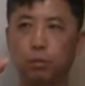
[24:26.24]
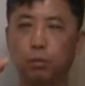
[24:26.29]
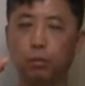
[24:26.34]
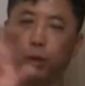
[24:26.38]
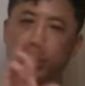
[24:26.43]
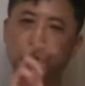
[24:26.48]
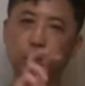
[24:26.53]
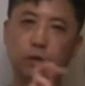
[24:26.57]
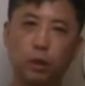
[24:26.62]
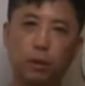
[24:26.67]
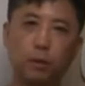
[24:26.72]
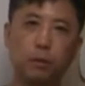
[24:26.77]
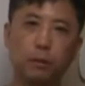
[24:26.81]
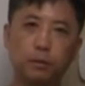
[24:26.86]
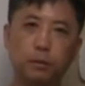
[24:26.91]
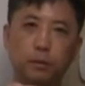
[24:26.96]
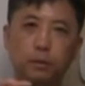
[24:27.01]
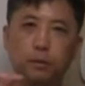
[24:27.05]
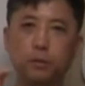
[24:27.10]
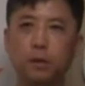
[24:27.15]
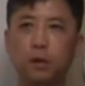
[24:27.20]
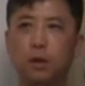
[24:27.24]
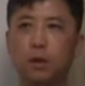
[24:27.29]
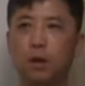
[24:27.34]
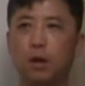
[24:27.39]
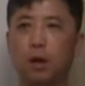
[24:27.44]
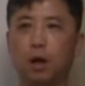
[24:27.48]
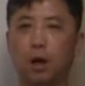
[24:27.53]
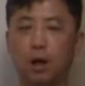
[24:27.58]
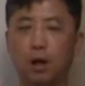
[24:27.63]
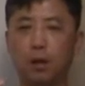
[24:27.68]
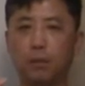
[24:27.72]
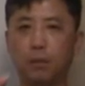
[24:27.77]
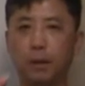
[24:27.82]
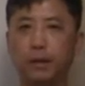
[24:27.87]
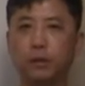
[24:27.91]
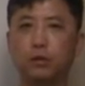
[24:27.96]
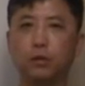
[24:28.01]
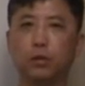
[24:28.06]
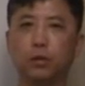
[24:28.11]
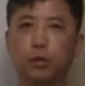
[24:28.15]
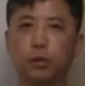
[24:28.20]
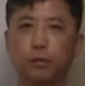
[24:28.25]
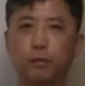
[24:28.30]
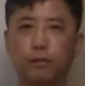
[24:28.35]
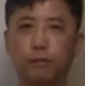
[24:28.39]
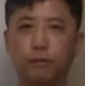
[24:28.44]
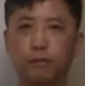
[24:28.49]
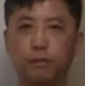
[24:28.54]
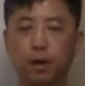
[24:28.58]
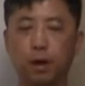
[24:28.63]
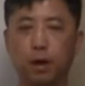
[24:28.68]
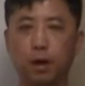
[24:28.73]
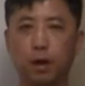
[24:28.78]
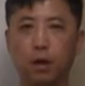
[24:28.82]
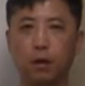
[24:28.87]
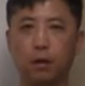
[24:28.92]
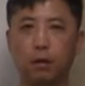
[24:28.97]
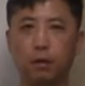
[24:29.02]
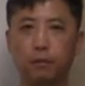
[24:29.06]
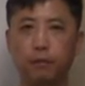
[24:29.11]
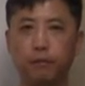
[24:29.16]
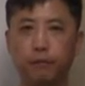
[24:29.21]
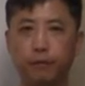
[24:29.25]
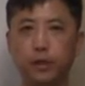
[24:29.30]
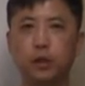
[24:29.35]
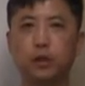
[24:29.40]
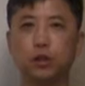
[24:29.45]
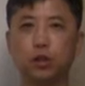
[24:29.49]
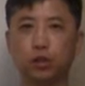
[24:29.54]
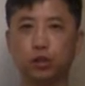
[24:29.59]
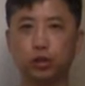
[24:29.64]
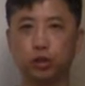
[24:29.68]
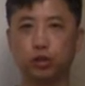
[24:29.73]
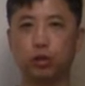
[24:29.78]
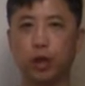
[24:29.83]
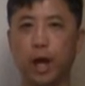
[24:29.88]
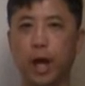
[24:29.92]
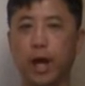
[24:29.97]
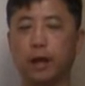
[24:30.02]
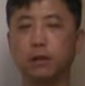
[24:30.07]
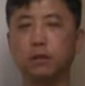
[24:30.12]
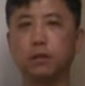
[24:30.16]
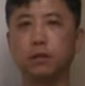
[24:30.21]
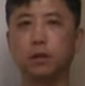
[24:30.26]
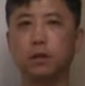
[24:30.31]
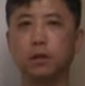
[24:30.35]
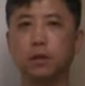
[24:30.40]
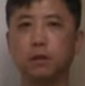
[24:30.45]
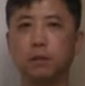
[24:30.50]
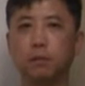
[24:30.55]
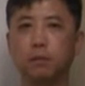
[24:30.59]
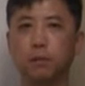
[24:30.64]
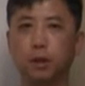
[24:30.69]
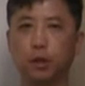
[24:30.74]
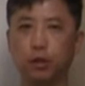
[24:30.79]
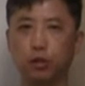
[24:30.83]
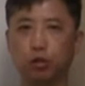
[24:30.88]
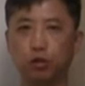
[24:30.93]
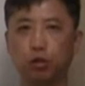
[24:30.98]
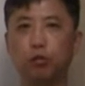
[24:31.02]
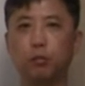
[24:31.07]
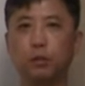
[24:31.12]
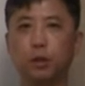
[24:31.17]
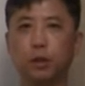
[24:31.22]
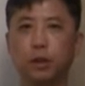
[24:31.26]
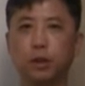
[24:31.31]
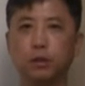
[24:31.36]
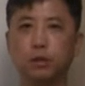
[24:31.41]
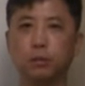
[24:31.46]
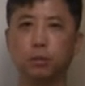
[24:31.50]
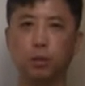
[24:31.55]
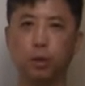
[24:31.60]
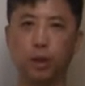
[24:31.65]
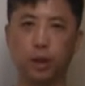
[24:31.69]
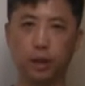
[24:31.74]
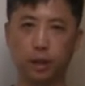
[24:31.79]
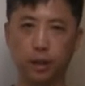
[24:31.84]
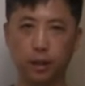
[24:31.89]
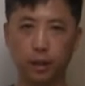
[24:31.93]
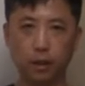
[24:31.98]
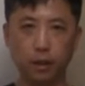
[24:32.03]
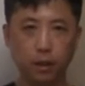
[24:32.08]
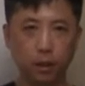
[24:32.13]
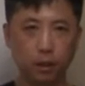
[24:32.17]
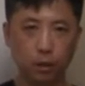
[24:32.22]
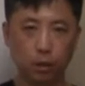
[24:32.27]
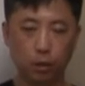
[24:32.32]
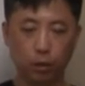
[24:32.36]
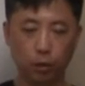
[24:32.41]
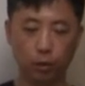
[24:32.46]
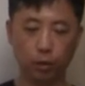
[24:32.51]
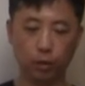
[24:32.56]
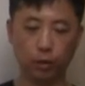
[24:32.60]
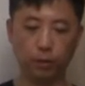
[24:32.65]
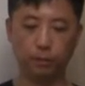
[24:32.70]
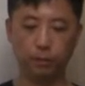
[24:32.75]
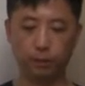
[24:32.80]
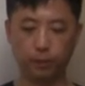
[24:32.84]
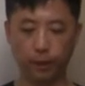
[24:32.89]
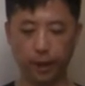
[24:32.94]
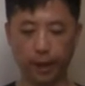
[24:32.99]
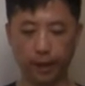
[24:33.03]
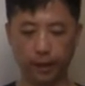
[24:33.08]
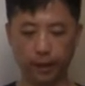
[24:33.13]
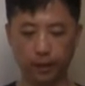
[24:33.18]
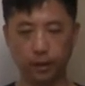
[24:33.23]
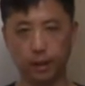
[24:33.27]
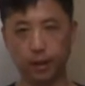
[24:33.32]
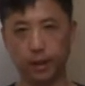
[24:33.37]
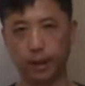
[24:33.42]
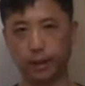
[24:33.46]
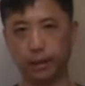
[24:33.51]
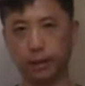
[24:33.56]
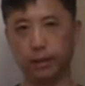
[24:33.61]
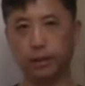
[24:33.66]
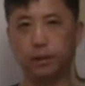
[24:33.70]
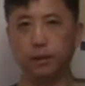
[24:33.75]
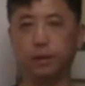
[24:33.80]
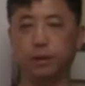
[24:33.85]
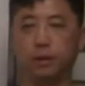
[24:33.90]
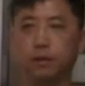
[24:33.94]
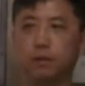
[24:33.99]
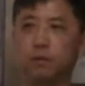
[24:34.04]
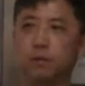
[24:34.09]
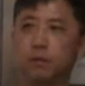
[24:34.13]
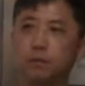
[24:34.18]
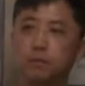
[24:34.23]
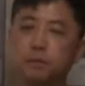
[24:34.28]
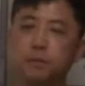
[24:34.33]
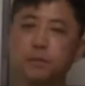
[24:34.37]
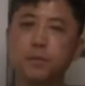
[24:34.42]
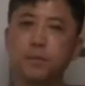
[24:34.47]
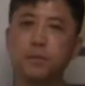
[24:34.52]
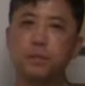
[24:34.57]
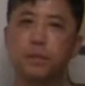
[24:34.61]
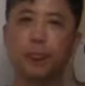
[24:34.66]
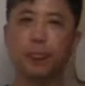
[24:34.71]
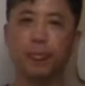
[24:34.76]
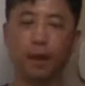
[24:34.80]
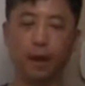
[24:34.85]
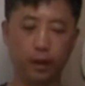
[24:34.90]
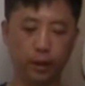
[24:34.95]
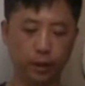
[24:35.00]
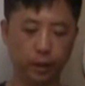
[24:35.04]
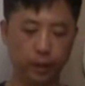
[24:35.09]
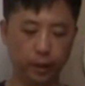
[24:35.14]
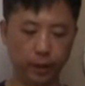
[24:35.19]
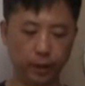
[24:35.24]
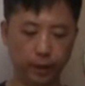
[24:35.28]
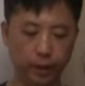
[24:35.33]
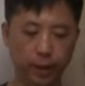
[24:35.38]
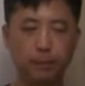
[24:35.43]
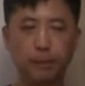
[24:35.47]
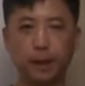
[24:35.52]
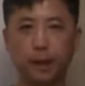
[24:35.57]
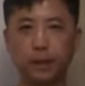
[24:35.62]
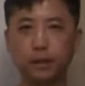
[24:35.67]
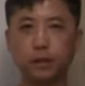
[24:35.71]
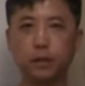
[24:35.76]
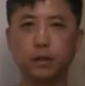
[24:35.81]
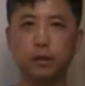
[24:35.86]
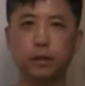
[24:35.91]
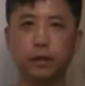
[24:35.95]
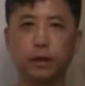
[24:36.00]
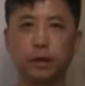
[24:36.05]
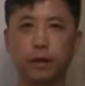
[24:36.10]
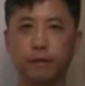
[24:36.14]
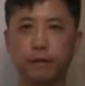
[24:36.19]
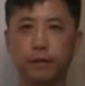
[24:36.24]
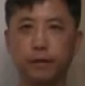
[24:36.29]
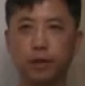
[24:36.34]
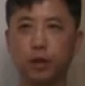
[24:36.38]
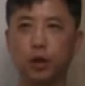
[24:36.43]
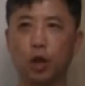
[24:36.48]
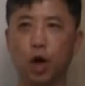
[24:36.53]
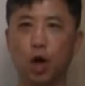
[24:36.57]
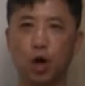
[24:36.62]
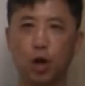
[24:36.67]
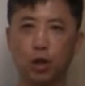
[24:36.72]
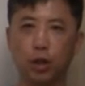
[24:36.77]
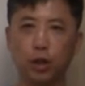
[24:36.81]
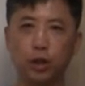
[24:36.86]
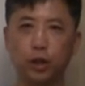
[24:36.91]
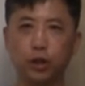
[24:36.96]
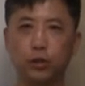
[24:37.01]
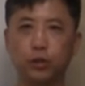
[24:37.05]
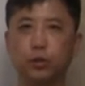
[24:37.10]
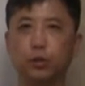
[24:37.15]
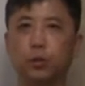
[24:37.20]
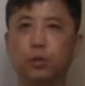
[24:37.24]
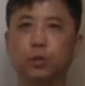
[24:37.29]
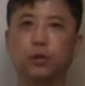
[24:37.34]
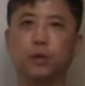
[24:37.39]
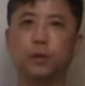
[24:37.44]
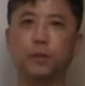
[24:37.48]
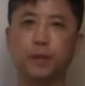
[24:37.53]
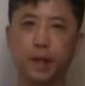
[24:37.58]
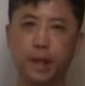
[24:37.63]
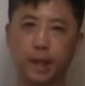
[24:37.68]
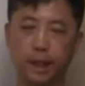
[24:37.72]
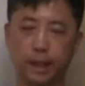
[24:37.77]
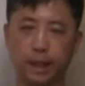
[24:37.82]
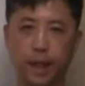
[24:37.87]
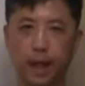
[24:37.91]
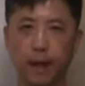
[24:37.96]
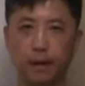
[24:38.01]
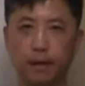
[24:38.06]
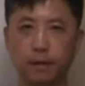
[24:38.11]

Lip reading: some of them are based on the physical strength, but human is more likely on the brain, like in the capacity of the knowledge or something like that.